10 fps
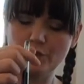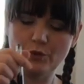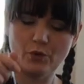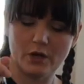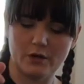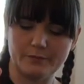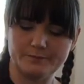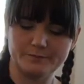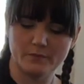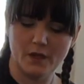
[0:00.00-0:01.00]

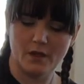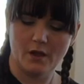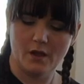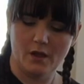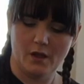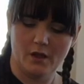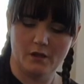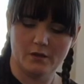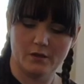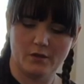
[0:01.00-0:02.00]
your,
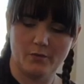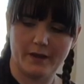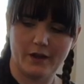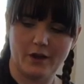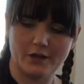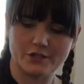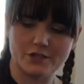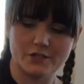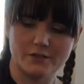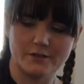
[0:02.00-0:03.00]
oh my gosh,